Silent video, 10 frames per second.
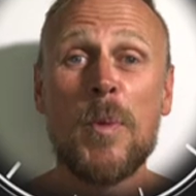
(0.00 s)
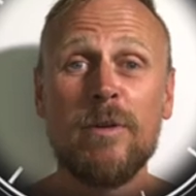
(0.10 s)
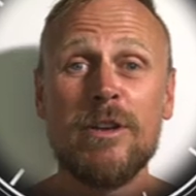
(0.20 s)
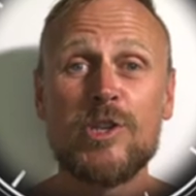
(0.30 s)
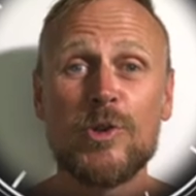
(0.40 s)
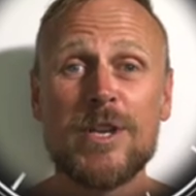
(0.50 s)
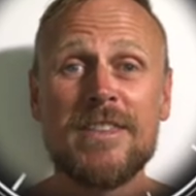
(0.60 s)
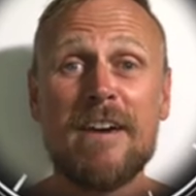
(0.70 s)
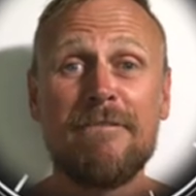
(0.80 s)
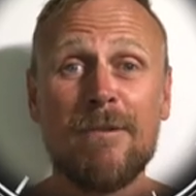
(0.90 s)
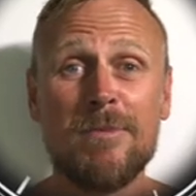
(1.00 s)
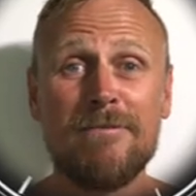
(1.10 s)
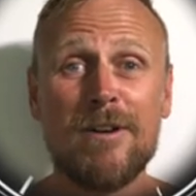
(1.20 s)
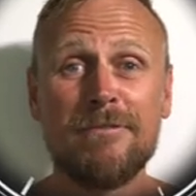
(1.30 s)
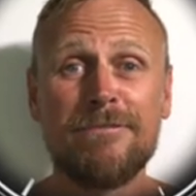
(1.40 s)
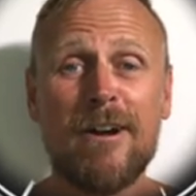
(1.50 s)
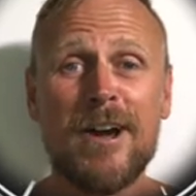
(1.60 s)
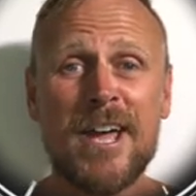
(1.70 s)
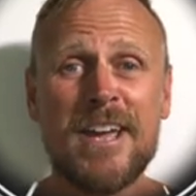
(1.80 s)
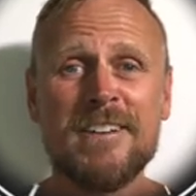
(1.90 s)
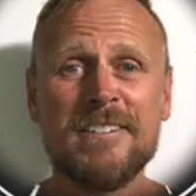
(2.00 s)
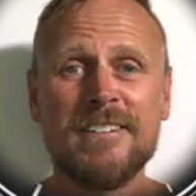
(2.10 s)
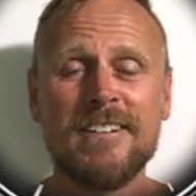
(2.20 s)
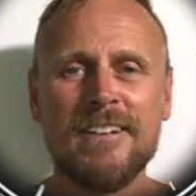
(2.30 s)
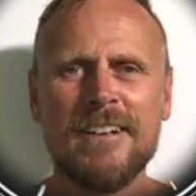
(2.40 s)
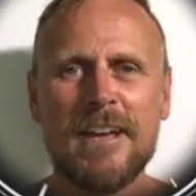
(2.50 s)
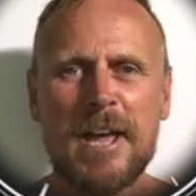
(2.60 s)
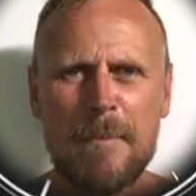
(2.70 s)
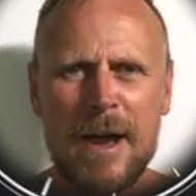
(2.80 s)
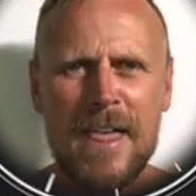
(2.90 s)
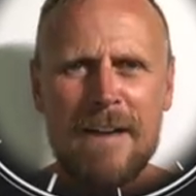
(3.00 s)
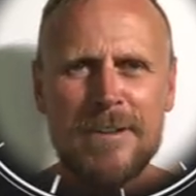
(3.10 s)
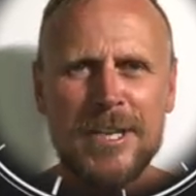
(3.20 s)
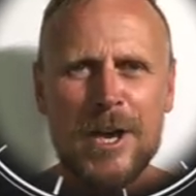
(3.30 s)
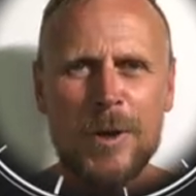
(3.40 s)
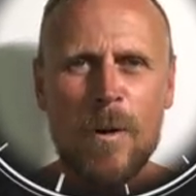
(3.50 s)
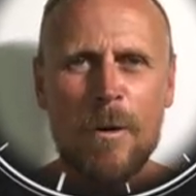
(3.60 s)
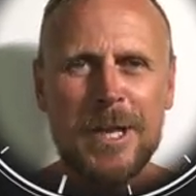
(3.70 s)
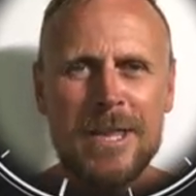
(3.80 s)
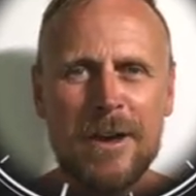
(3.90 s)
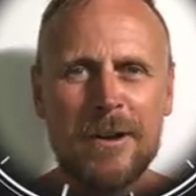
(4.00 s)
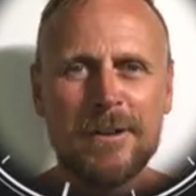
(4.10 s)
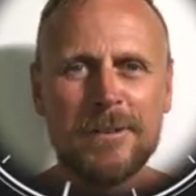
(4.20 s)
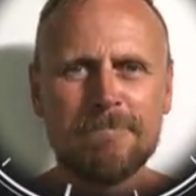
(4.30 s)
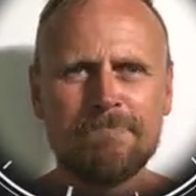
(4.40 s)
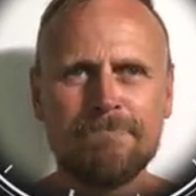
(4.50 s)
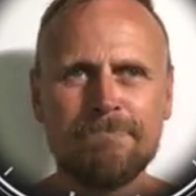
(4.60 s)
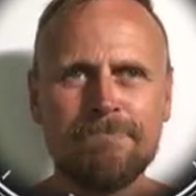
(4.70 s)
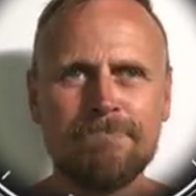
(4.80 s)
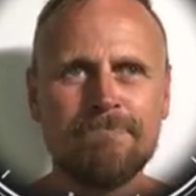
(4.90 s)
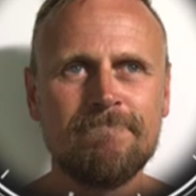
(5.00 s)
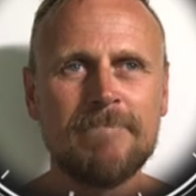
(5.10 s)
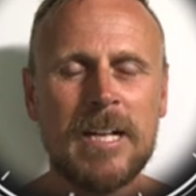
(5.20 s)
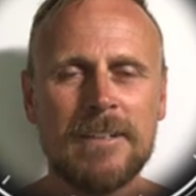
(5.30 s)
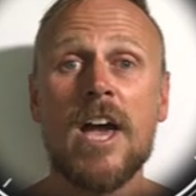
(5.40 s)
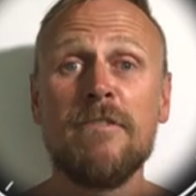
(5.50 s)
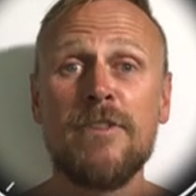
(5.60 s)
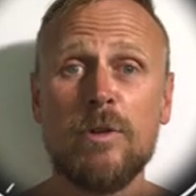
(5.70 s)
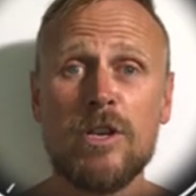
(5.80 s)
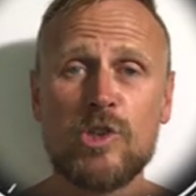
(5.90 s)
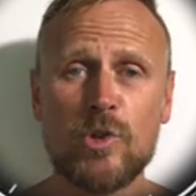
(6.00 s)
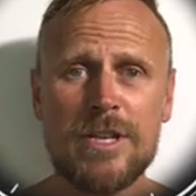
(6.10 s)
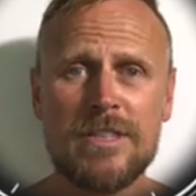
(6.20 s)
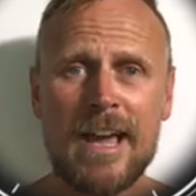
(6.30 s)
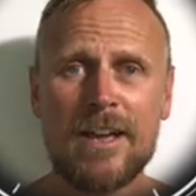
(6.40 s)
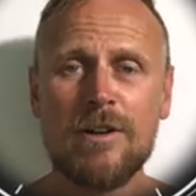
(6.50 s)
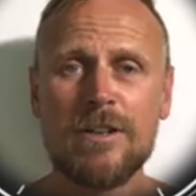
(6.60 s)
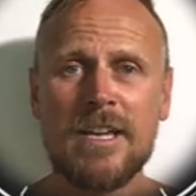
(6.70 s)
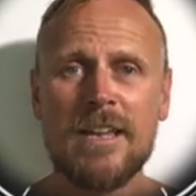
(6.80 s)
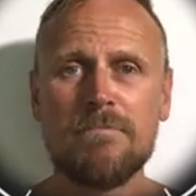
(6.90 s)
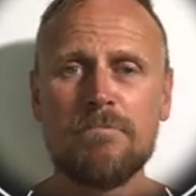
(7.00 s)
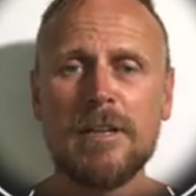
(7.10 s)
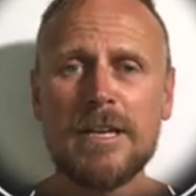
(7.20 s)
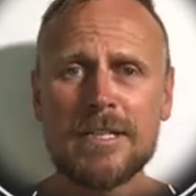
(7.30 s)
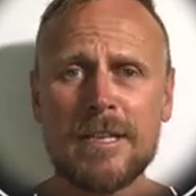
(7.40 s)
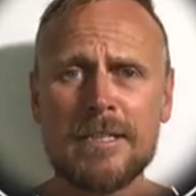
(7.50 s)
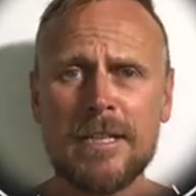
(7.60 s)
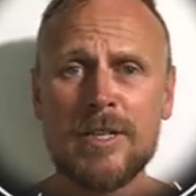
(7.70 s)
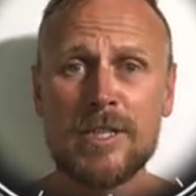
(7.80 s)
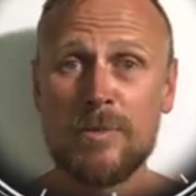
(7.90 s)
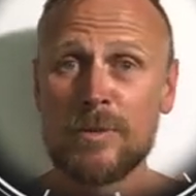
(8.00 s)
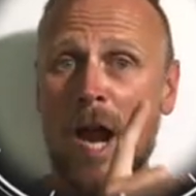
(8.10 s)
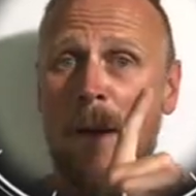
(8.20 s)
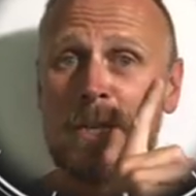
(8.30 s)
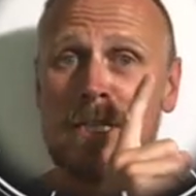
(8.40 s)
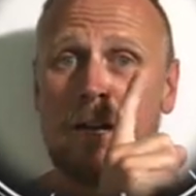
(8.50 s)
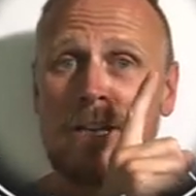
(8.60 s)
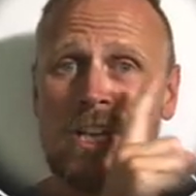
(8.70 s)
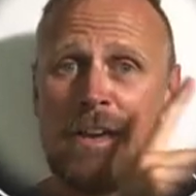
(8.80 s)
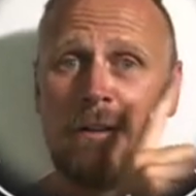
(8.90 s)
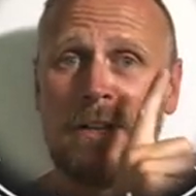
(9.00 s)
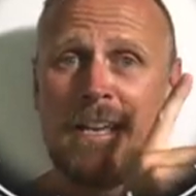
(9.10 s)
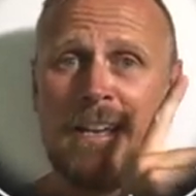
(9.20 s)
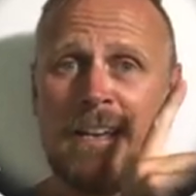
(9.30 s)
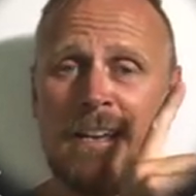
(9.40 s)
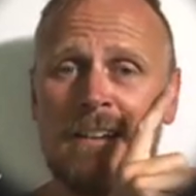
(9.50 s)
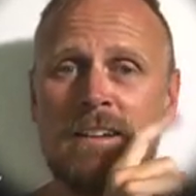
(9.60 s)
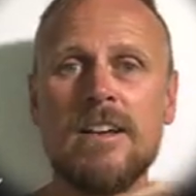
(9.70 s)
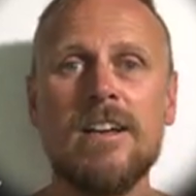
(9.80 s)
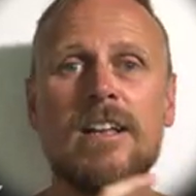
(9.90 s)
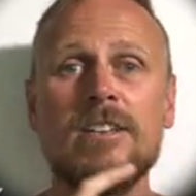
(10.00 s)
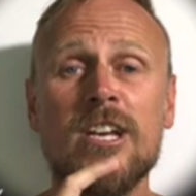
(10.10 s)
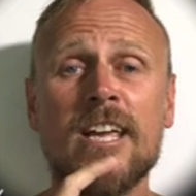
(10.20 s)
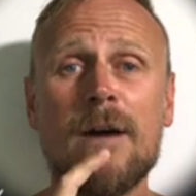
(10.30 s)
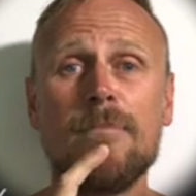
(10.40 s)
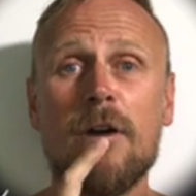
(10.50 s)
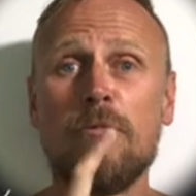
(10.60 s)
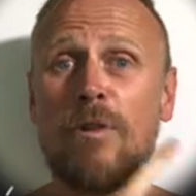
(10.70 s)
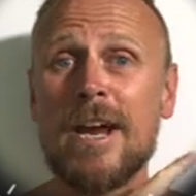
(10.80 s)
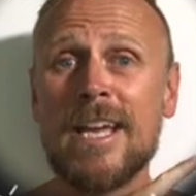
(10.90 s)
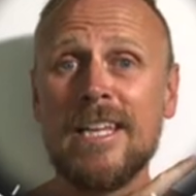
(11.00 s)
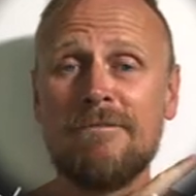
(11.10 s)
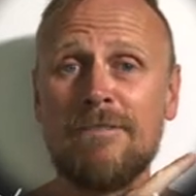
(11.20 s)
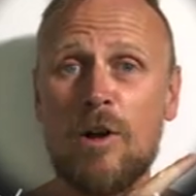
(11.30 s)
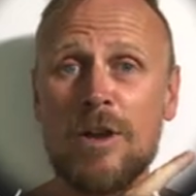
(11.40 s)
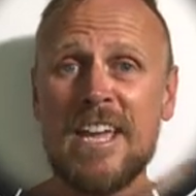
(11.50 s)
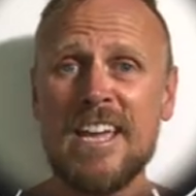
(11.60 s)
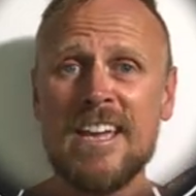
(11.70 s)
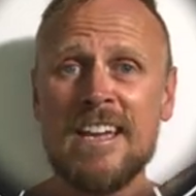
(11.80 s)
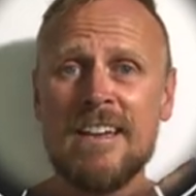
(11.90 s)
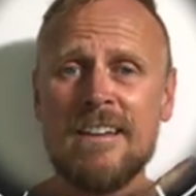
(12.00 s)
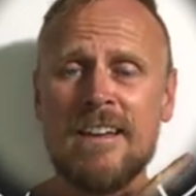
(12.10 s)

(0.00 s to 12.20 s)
hope you enjoyed that from the Vault Friday. How about that video quality though? Hmm. And if you enjoyed that content, please consider subscribing to my channel here. Check out my regular vlog here